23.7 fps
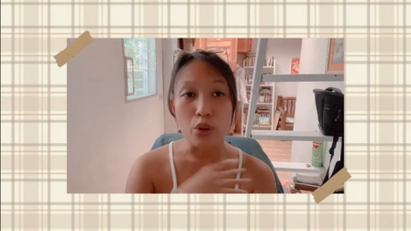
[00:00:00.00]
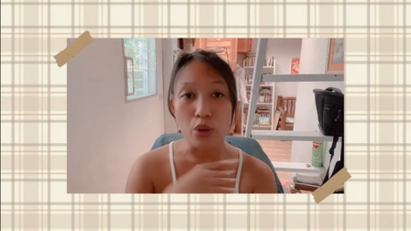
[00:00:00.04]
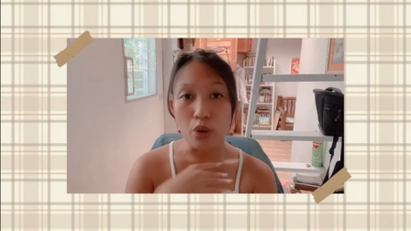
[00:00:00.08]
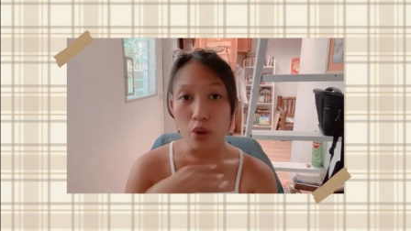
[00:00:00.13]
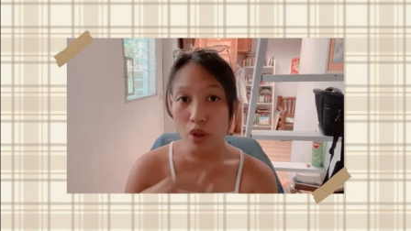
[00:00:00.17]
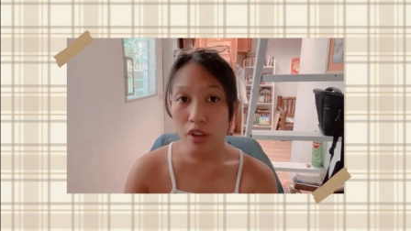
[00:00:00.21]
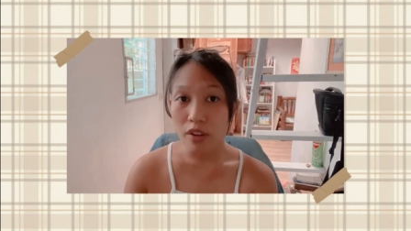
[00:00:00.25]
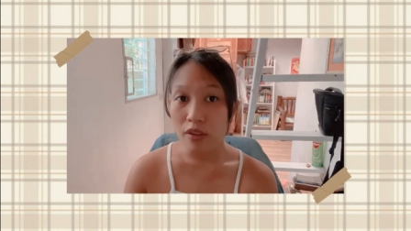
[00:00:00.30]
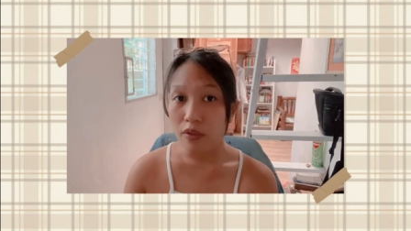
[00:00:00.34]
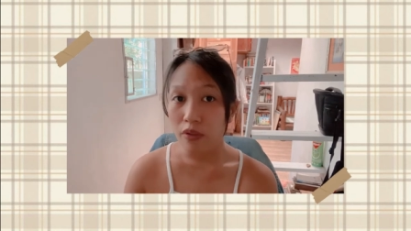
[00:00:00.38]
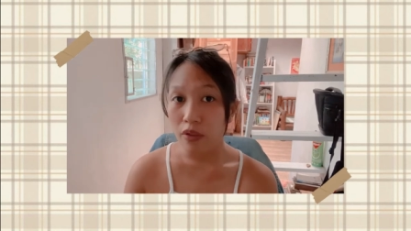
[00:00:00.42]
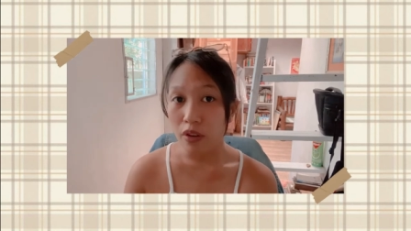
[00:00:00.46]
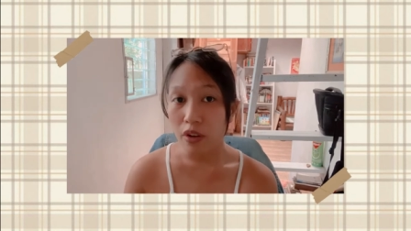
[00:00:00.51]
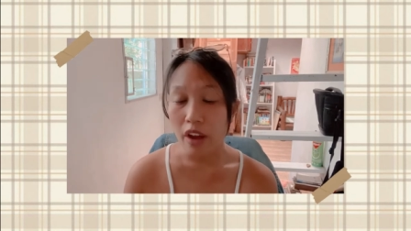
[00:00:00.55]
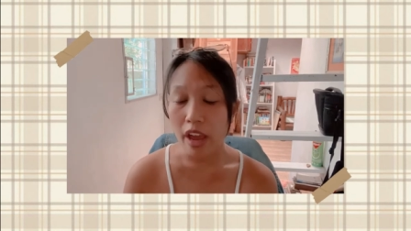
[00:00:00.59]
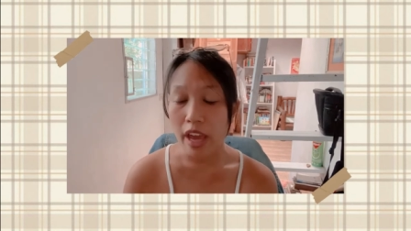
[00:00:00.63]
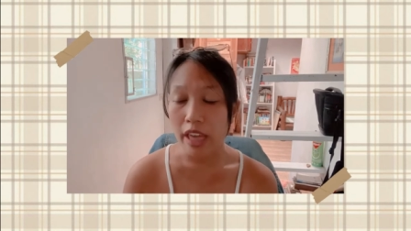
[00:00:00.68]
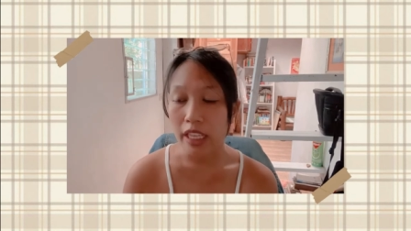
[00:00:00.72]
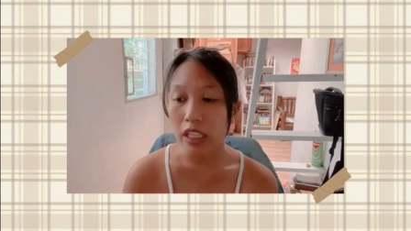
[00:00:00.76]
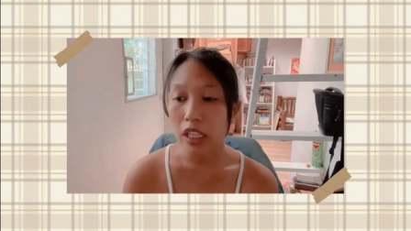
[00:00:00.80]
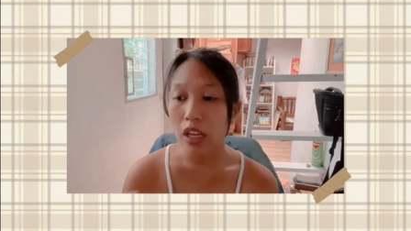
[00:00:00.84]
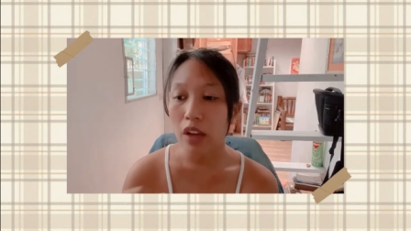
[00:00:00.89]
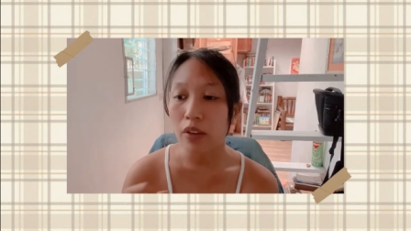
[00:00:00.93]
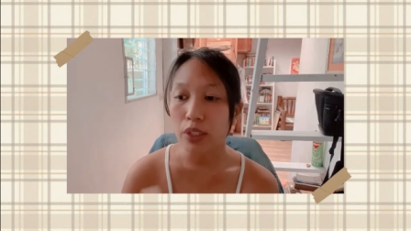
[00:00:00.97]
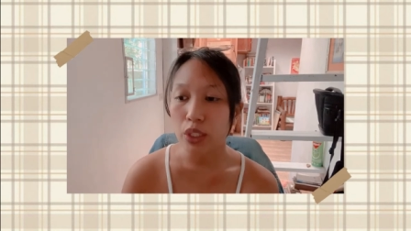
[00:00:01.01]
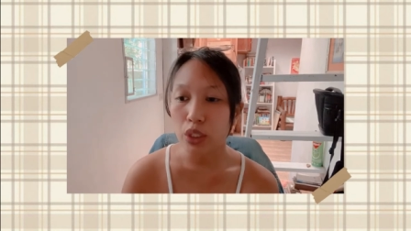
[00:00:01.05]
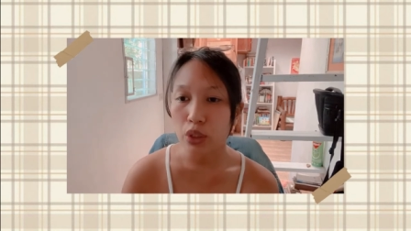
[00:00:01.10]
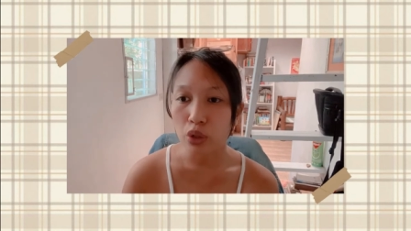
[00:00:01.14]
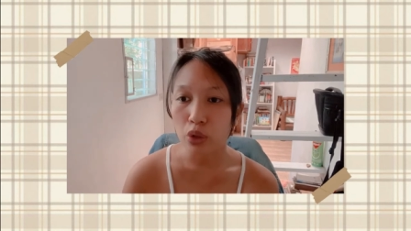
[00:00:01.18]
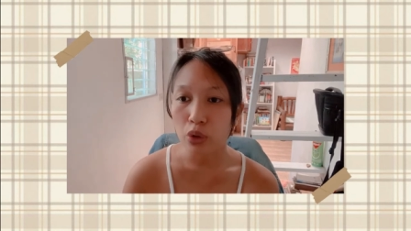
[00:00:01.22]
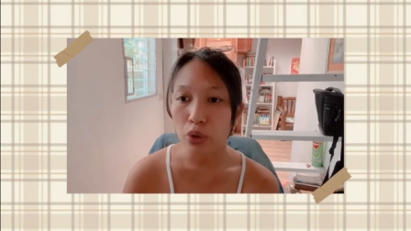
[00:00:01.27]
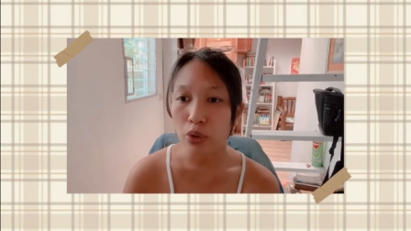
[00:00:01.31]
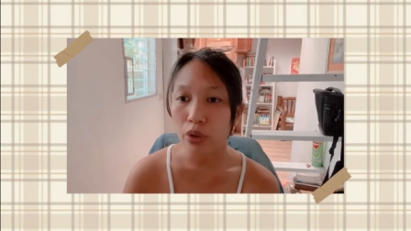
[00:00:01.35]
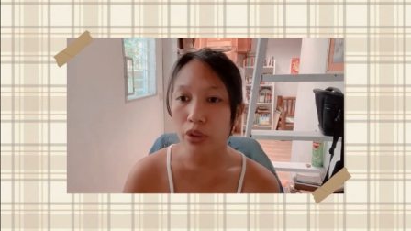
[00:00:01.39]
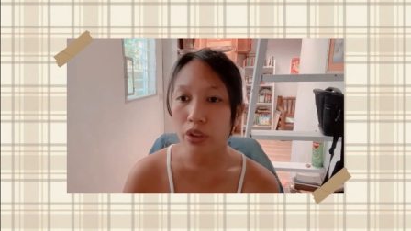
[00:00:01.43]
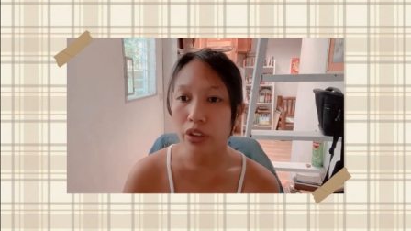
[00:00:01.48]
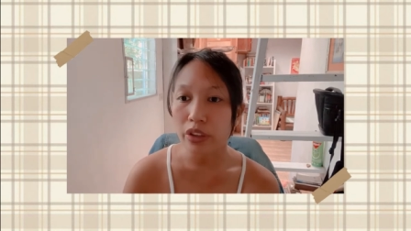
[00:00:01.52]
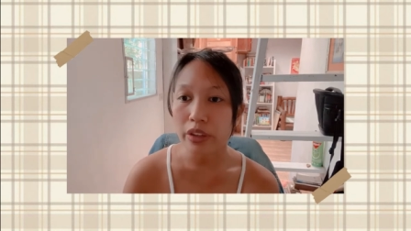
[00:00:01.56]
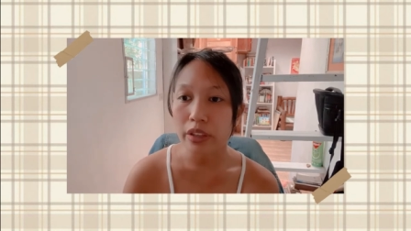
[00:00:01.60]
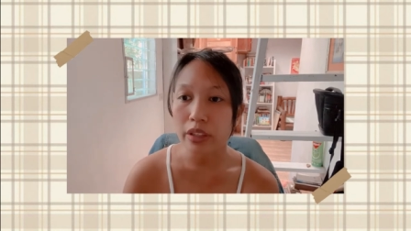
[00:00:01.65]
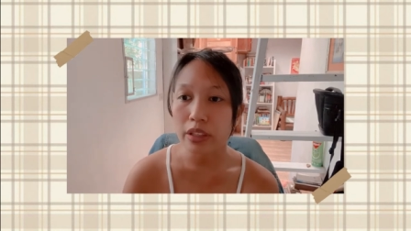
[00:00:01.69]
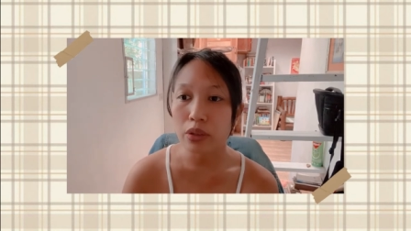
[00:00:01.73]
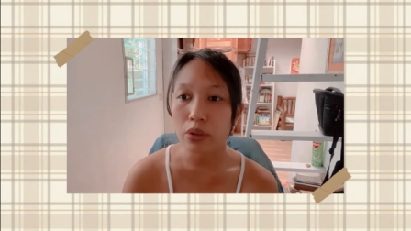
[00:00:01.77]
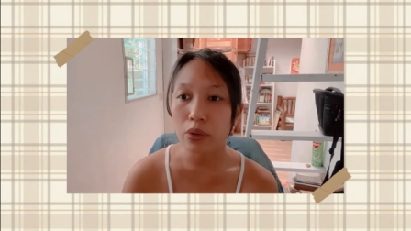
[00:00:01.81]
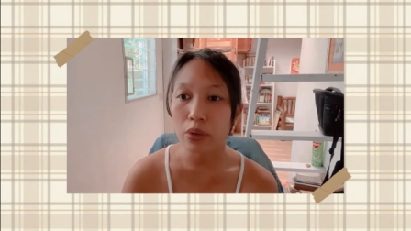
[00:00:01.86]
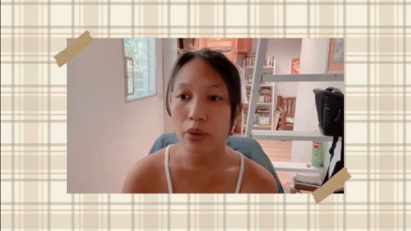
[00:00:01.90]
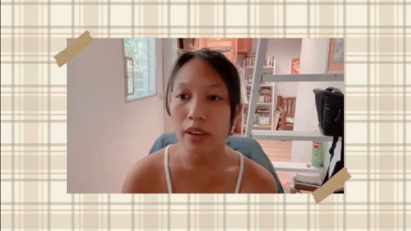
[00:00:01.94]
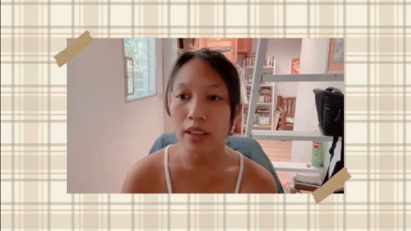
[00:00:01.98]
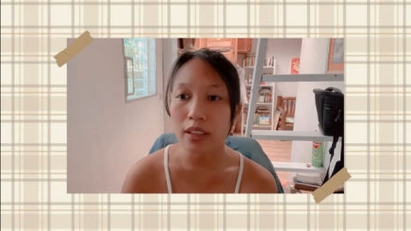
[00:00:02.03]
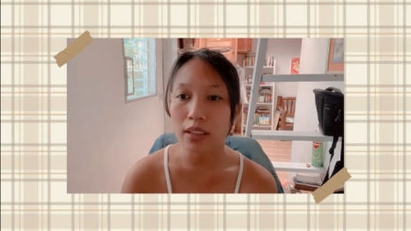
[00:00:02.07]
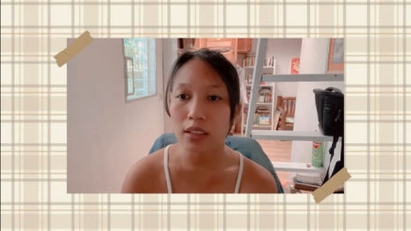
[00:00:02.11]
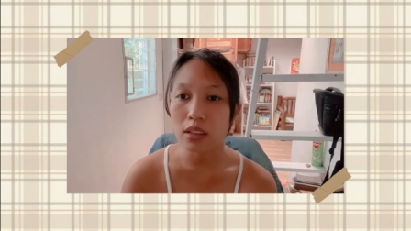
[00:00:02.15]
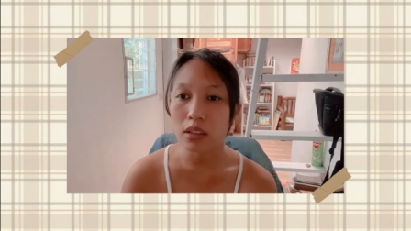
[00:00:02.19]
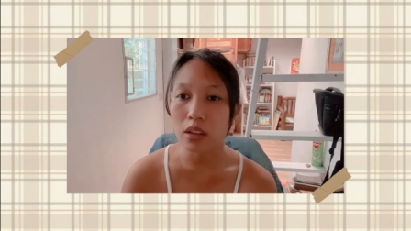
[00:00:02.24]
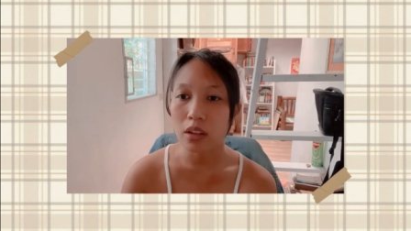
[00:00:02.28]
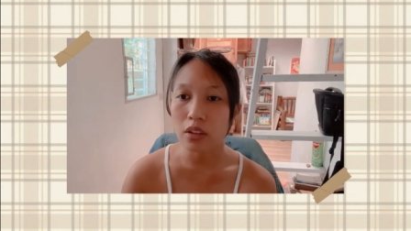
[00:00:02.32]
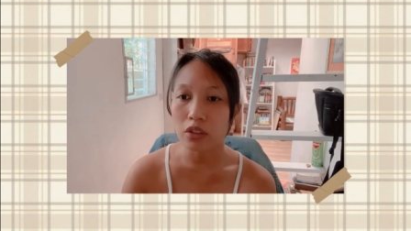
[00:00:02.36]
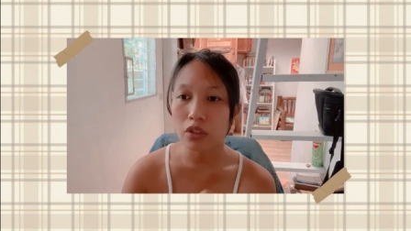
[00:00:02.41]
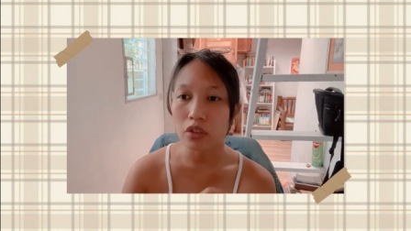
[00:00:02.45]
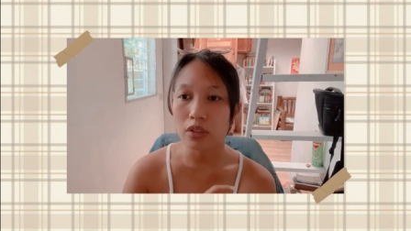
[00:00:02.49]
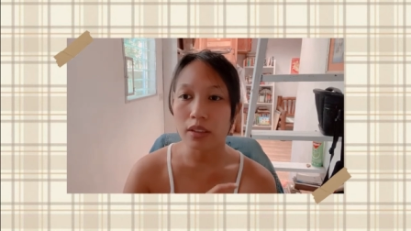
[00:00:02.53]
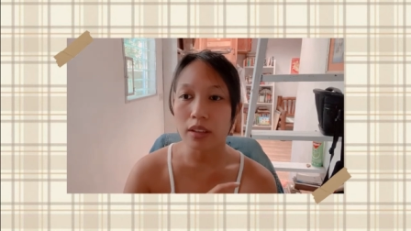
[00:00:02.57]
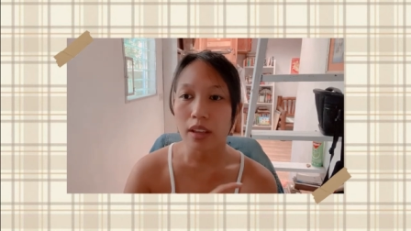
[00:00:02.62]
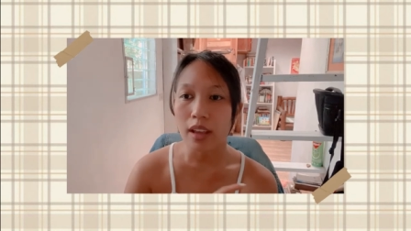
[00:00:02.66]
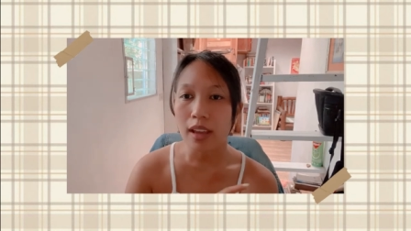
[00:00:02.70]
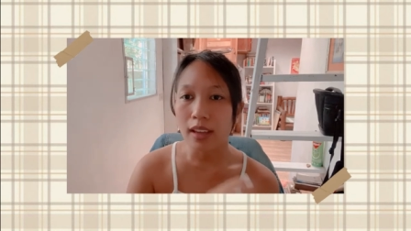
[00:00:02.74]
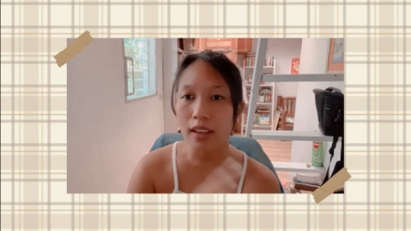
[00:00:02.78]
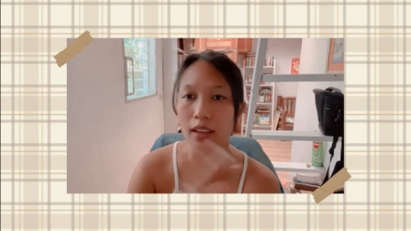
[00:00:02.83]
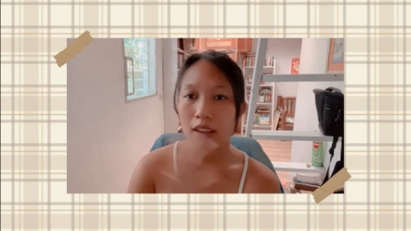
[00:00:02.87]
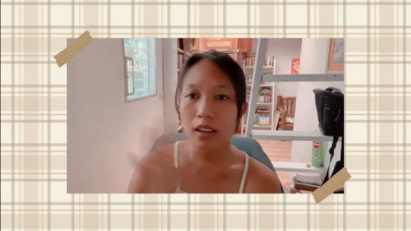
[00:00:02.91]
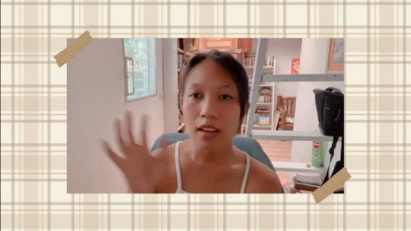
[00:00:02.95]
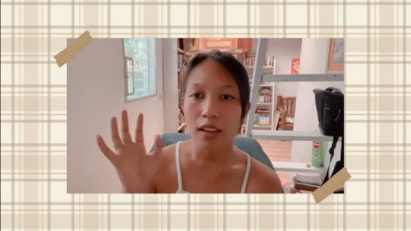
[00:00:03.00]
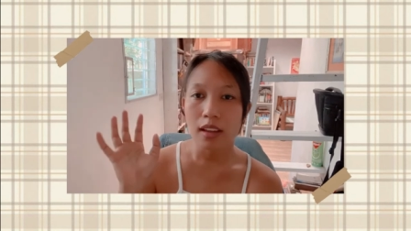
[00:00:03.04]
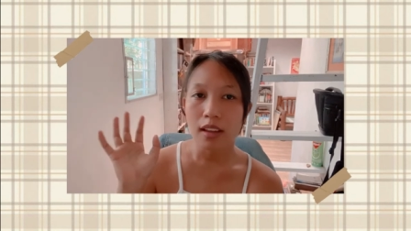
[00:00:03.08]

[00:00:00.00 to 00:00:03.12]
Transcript: good variety of stories, so it's not just like